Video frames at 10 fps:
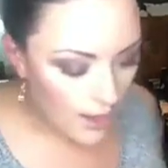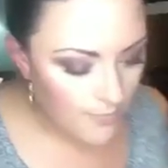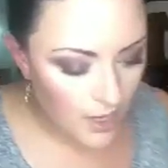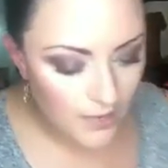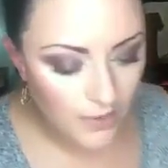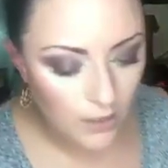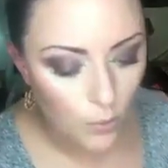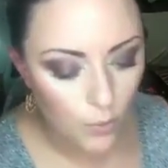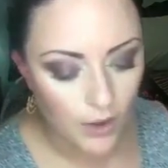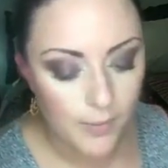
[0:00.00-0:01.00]
I'm not even going to
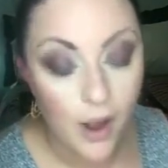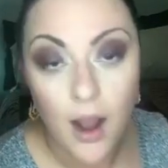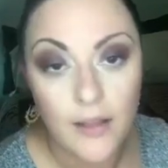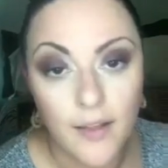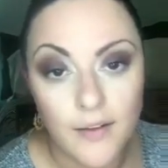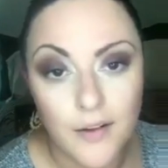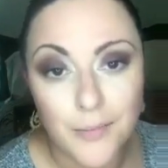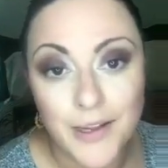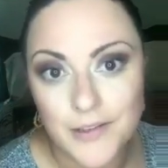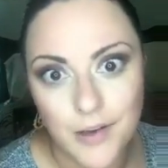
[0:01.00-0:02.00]
worry about eyeliner
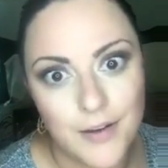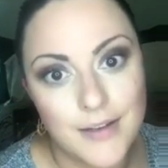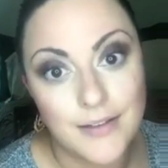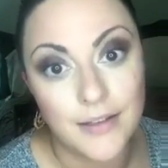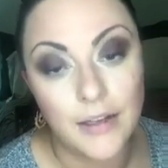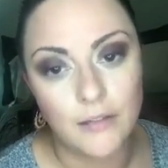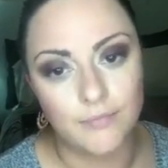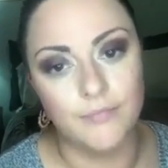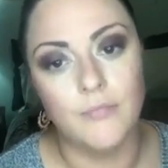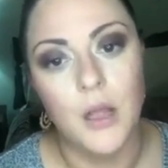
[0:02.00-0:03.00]
because honestly,
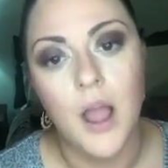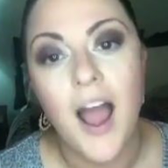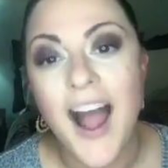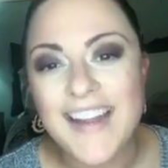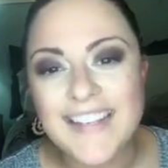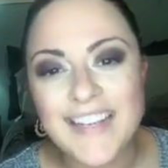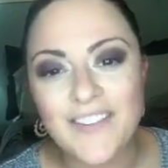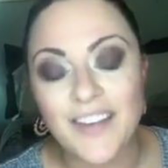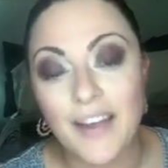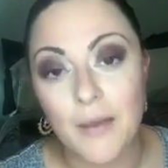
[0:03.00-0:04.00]
hi
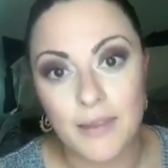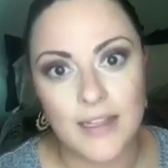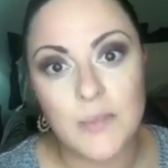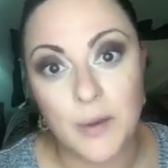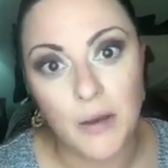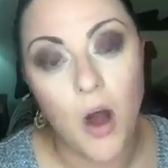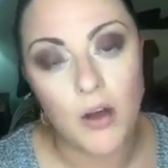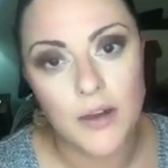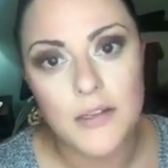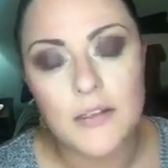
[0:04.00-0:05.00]
Stevie, I mean, let's be
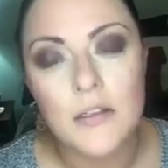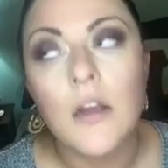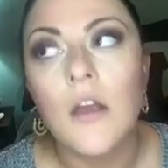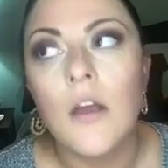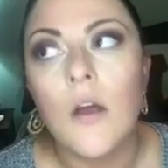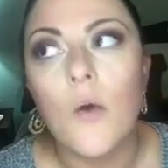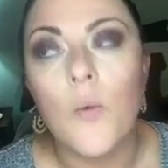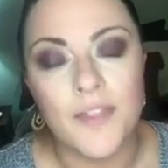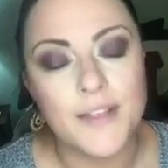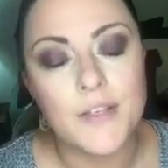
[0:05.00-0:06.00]
honest.
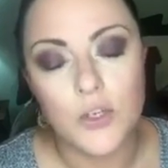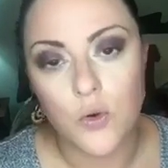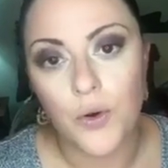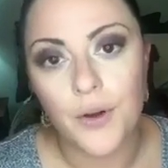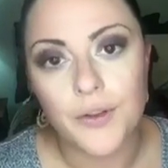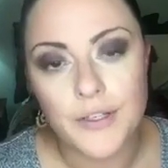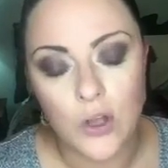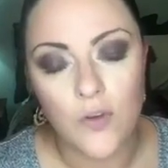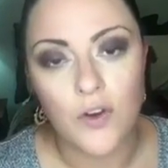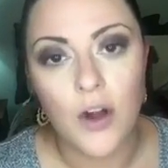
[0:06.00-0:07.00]
When this tutorial is
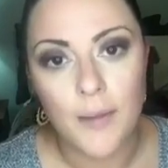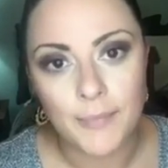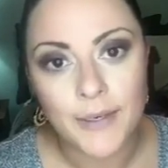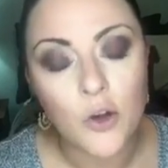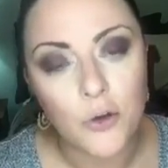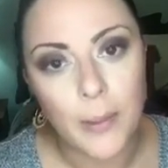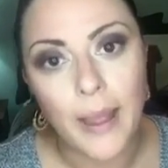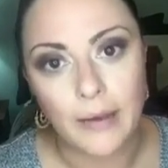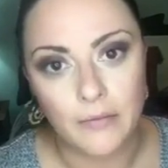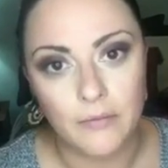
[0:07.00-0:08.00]
over, I'm going to go to
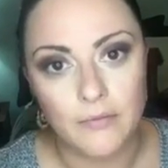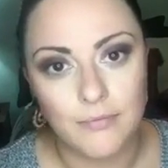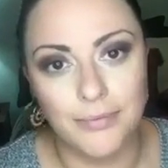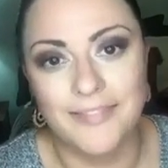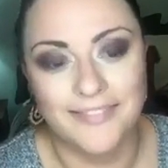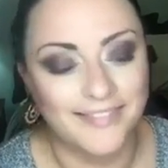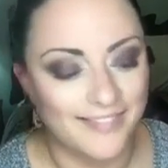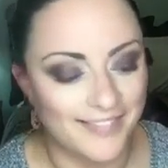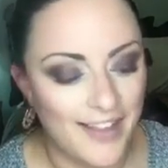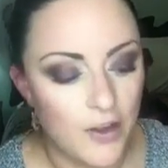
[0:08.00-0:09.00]
bed.
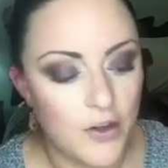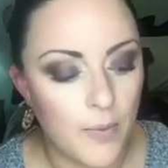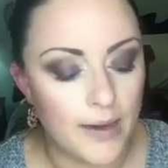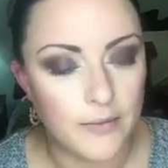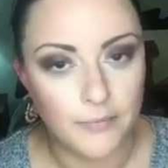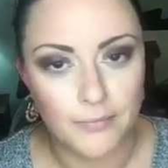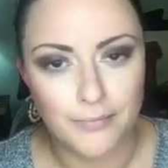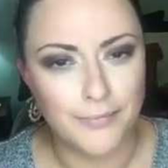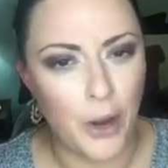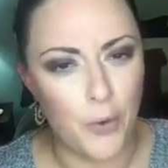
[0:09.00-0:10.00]
No, wait.
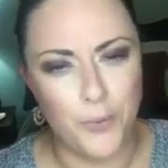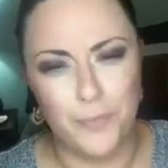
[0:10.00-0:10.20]
No.